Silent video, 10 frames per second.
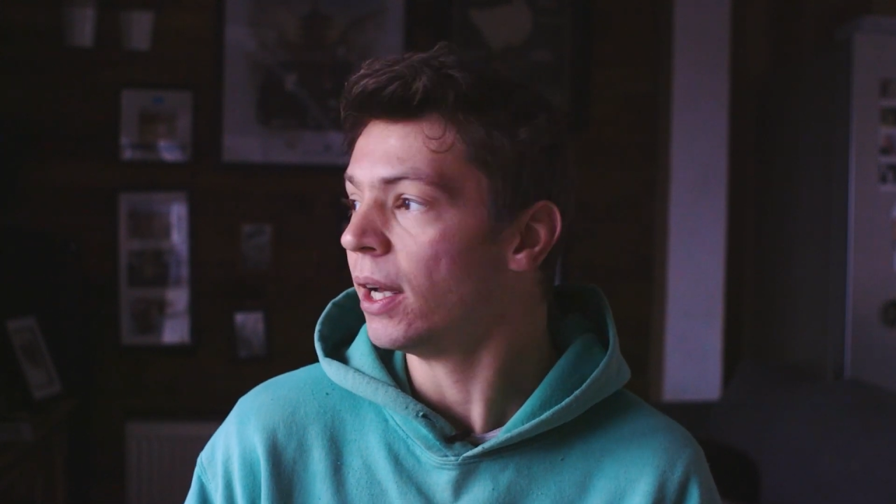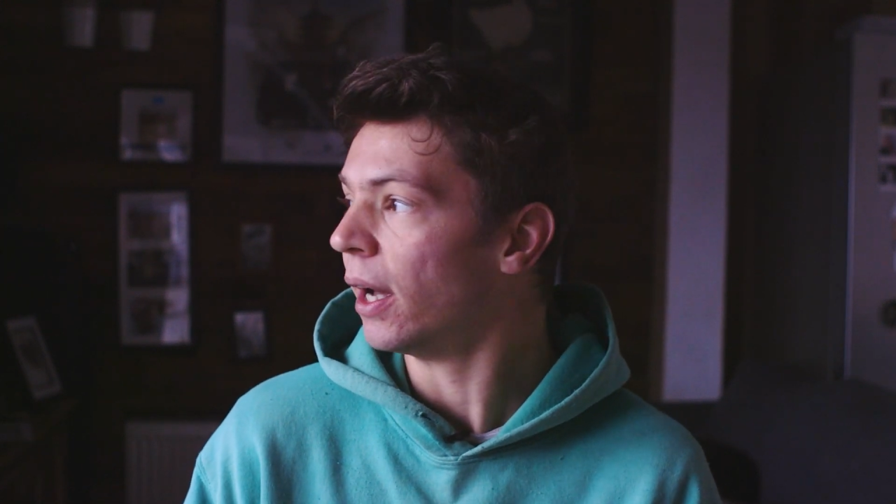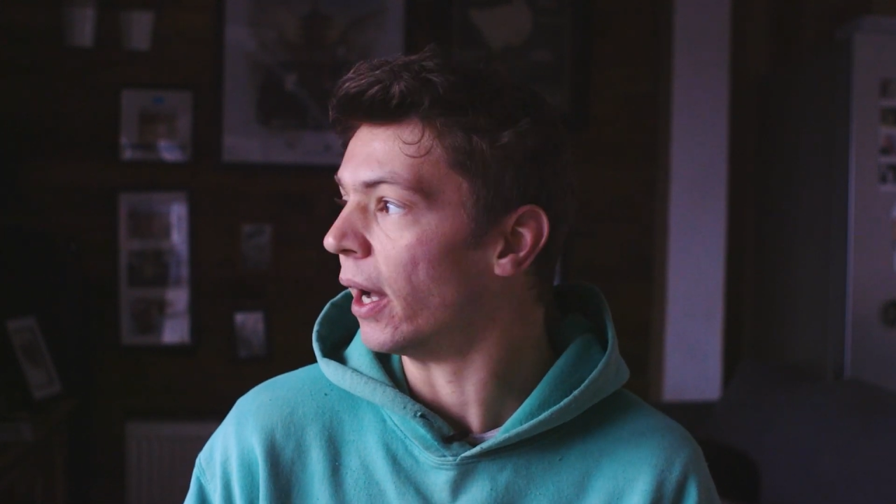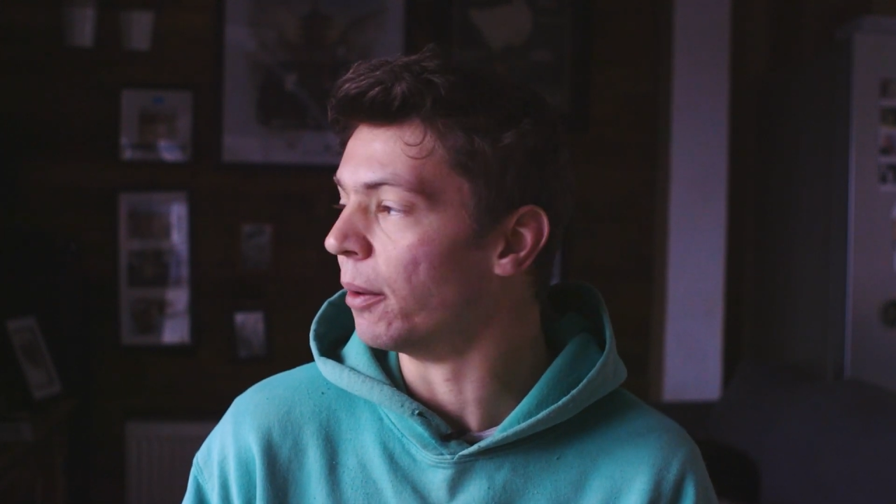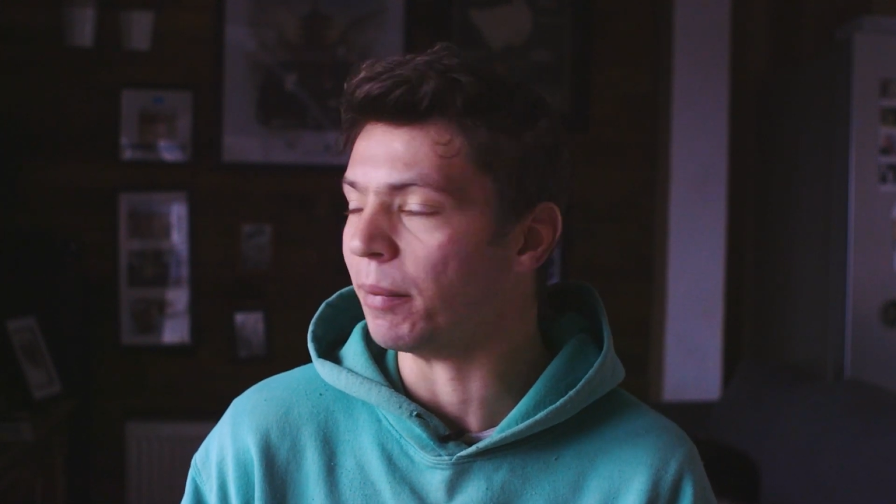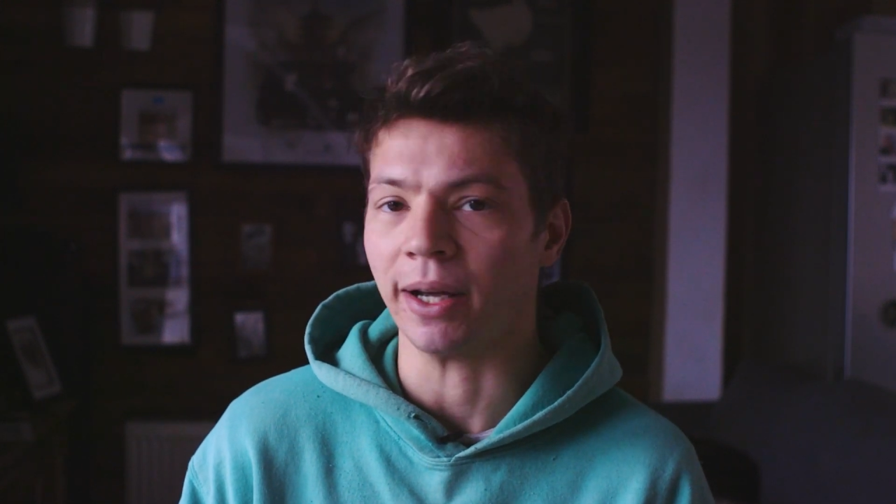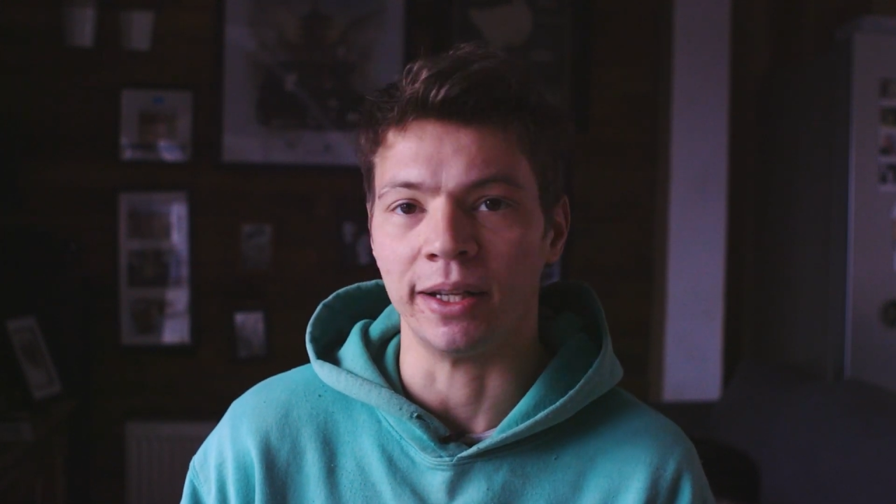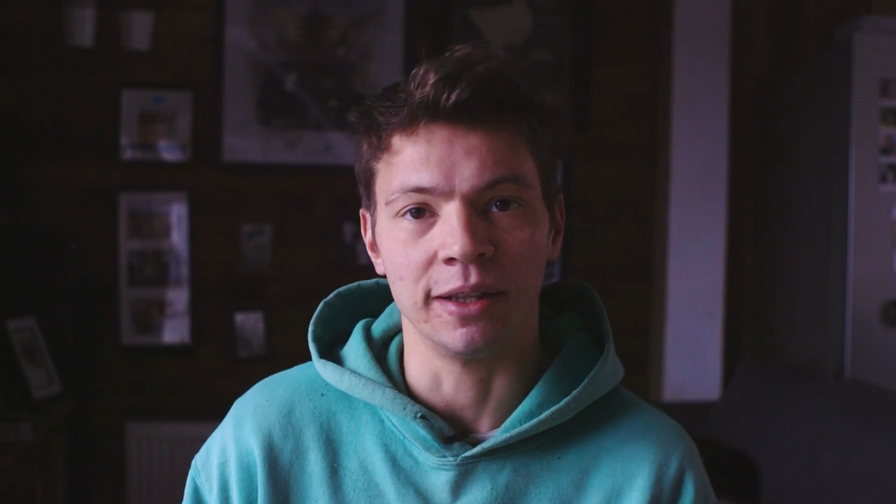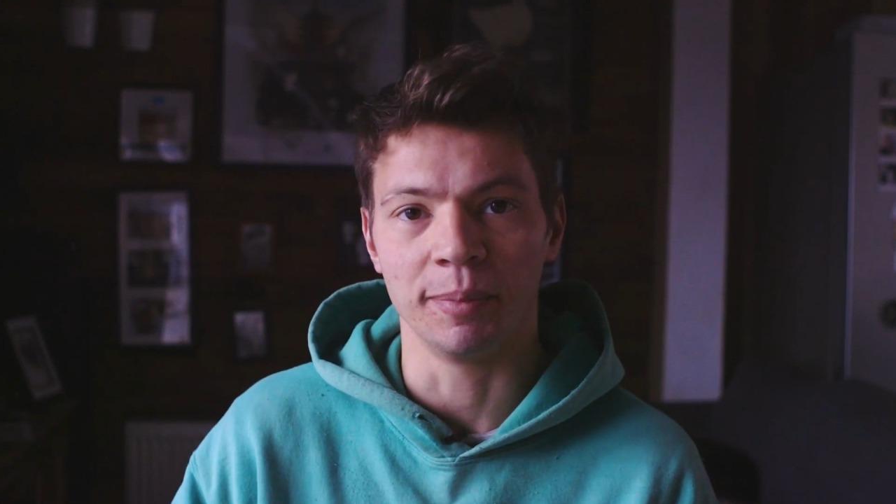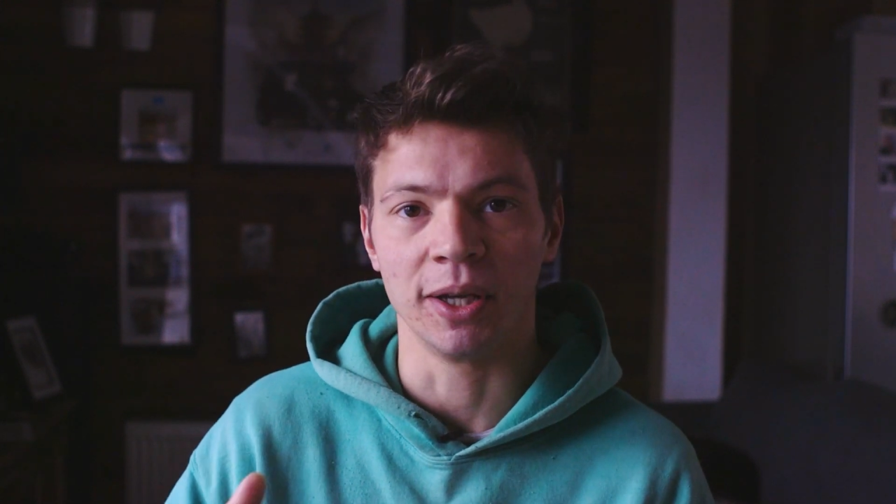I
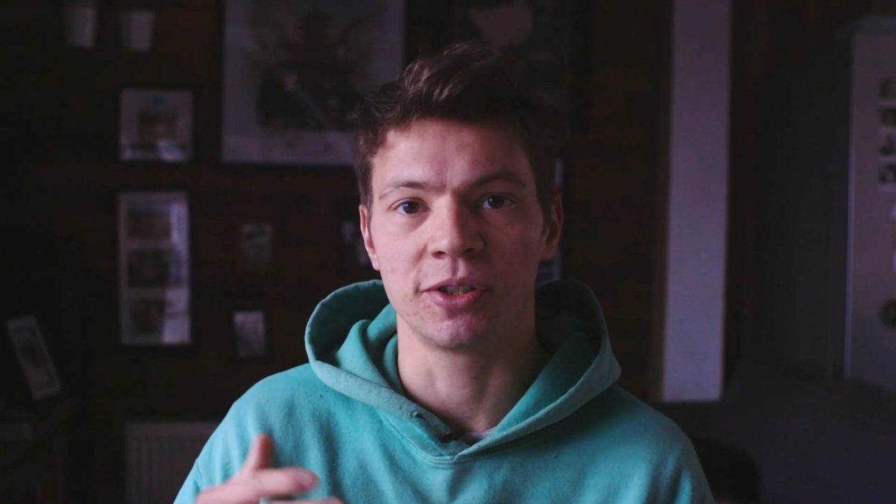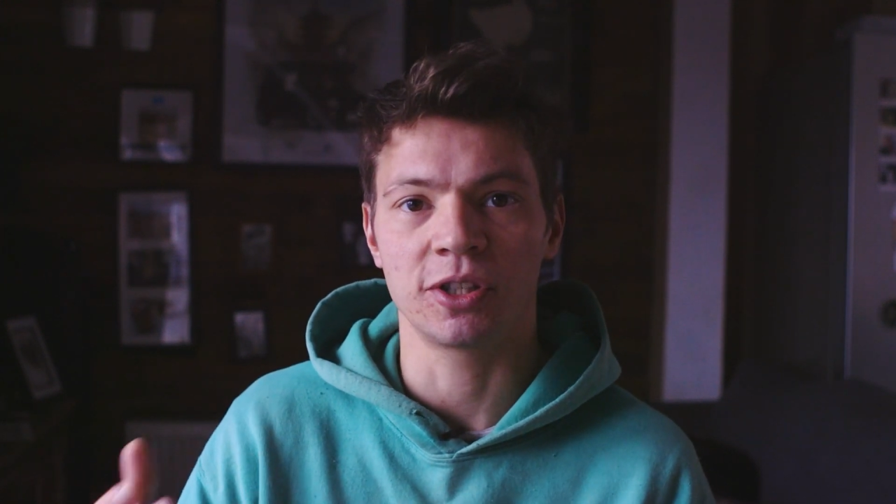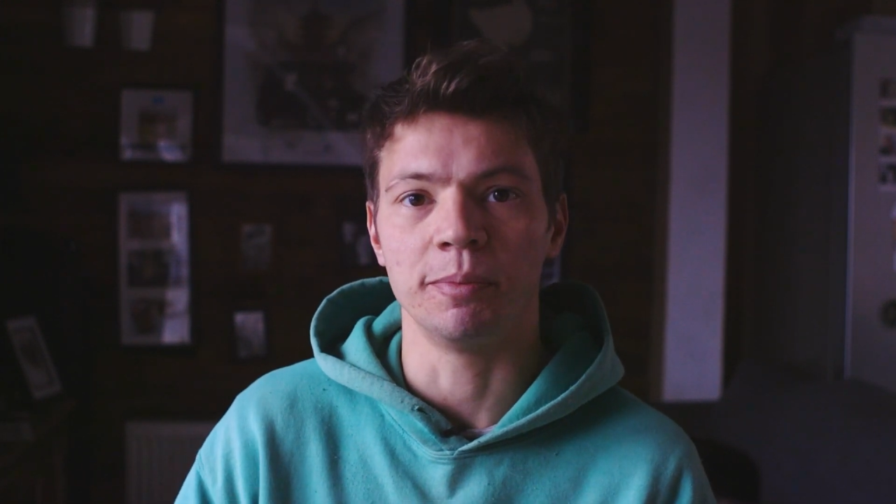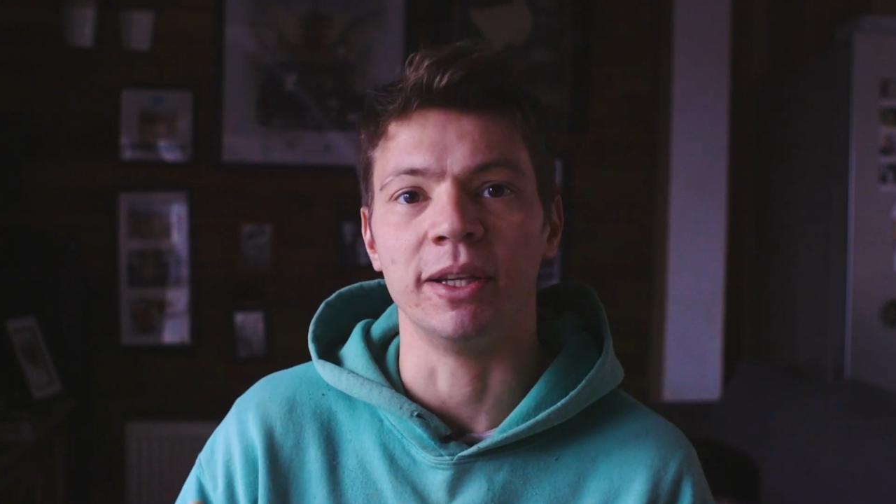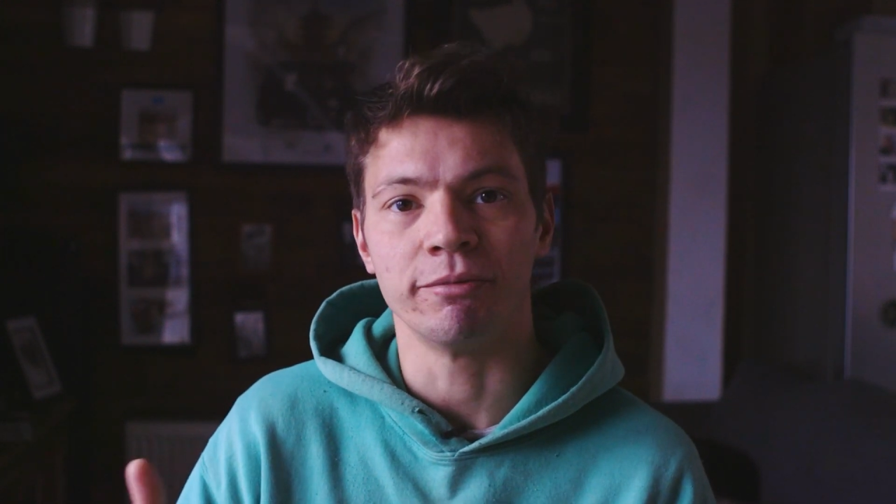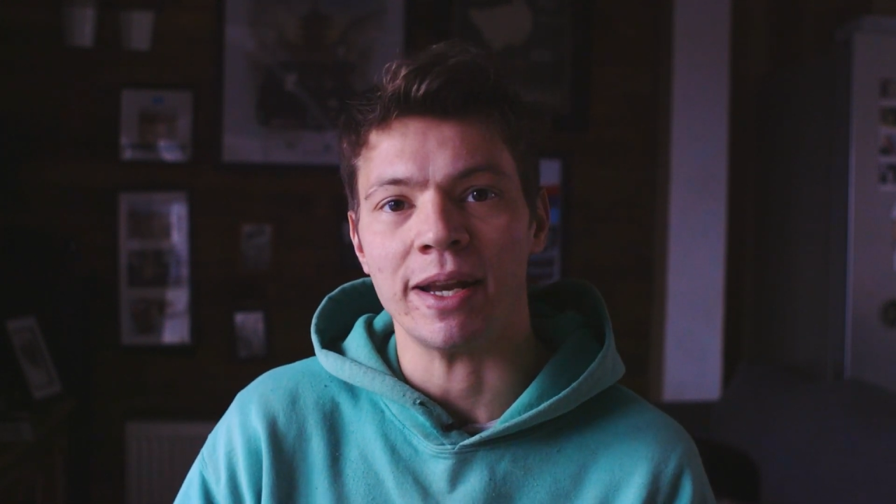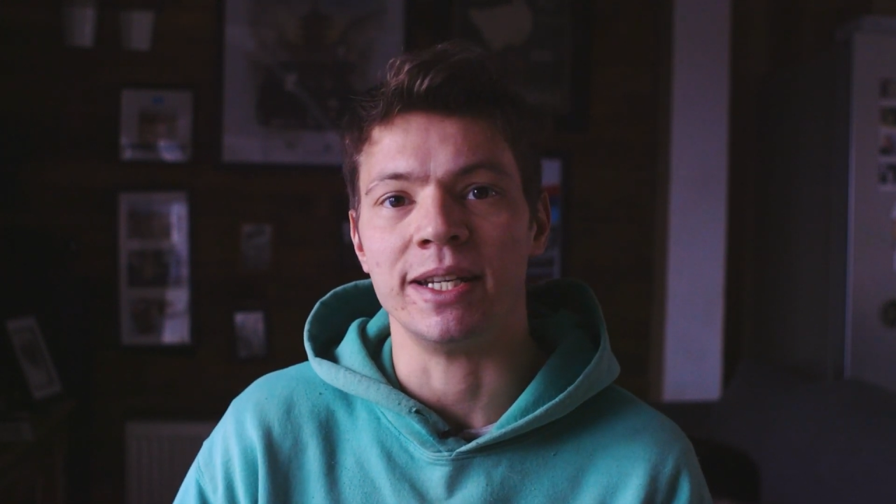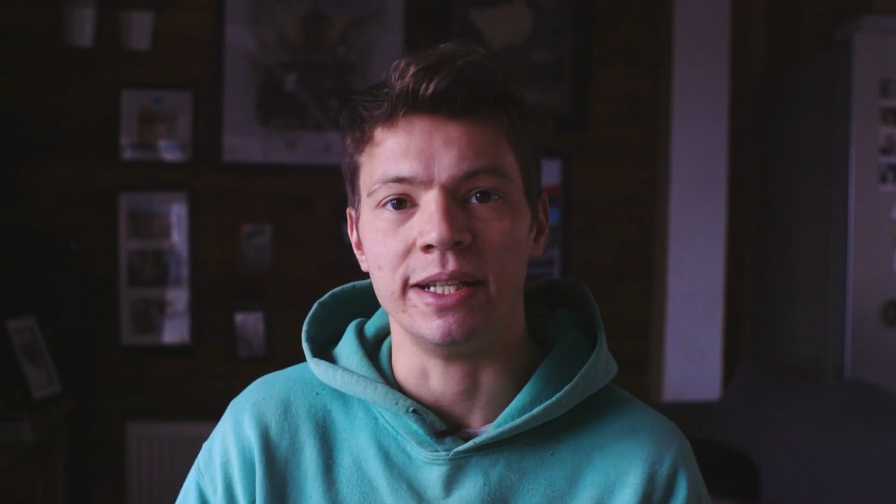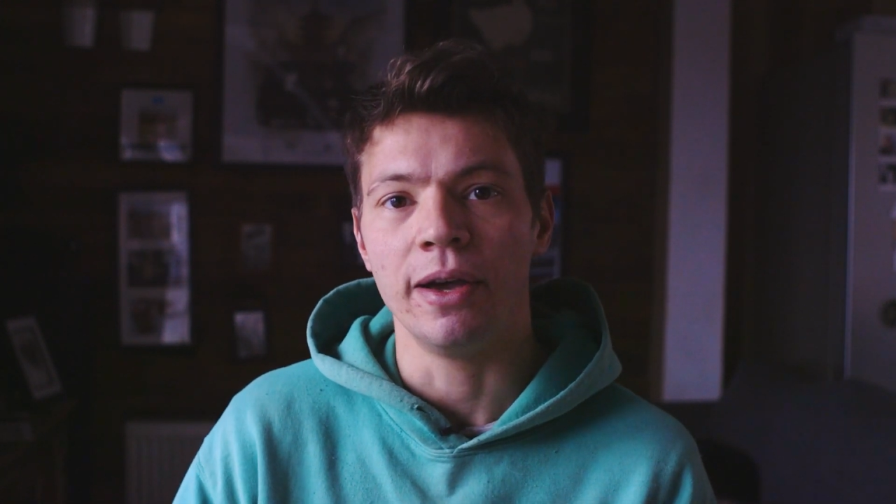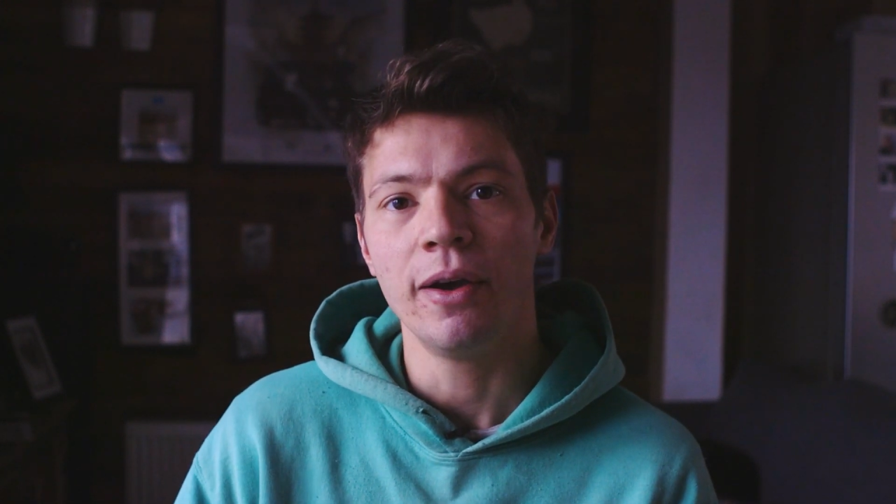need the birds to be
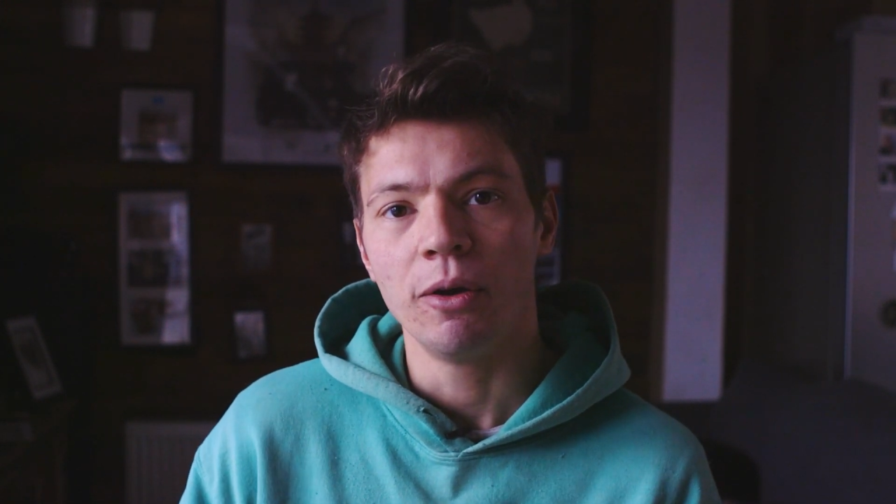ready